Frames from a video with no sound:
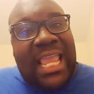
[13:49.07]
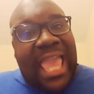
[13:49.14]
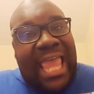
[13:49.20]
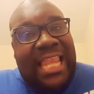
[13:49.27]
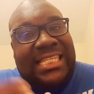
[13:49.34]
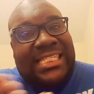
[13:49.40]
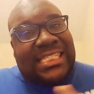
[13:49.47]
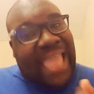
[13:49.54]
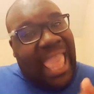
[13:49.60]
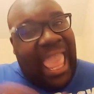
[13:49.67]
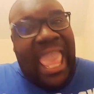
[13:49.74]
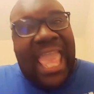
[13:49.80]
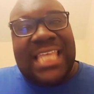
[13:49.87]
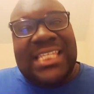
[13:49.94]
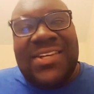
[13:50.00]
I got a
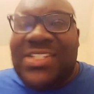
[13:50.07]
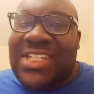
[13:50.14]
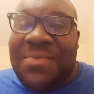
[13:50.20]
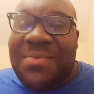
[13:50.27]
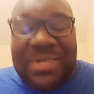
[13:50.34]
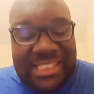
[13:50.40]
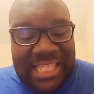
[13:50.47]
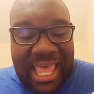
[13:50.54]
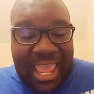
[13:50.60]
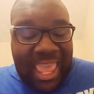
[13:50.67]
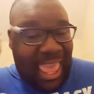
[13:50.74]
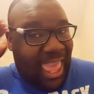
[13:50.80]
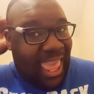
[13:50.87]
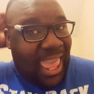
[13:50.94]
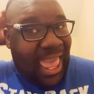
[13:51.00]
stack. So she was
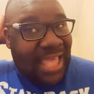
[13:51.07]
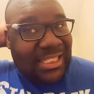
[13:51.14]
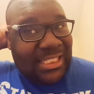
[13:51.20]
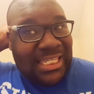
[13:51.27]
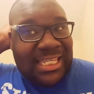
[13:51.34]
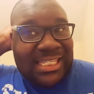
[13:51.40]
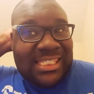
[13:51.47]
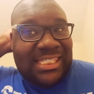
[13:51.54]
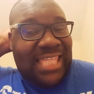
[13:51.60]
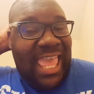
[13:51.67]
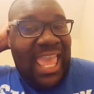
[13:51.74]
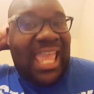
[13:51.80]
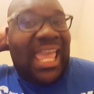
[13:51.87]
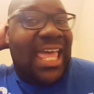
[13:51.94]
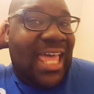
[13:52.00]
like, hey, I see a
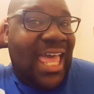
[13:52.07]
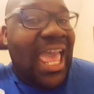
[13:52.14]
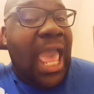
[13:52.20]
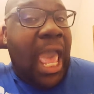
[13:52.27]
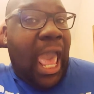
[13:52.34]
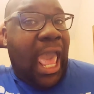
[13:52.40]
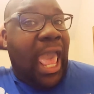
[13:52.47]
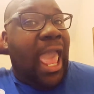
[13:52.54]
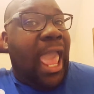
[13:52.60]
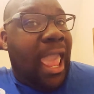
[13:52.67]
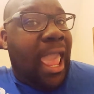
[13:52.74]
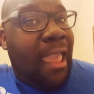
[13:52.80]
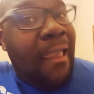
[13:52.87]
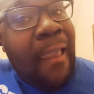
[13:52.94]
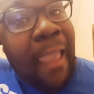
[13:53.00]

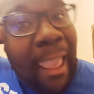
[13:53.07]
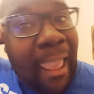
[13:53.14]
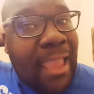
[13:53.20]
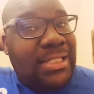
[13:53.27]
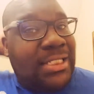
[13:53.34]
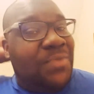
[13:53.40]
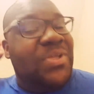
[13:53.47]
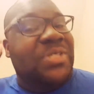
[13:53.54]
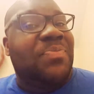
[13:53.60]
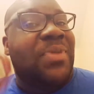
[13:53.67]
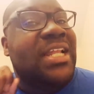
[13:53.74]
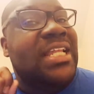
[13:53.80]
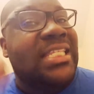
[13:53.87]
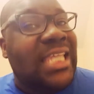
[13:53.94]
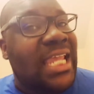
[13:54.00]
stack. Hey, she
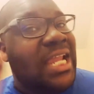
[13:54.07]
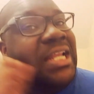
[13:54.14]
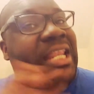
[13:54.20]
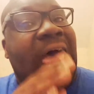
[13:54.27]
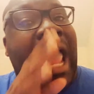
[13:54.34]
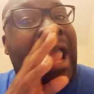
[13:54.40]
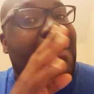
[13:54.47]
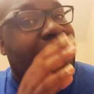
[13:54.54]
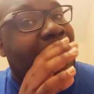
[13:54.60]
whispered in his ear like,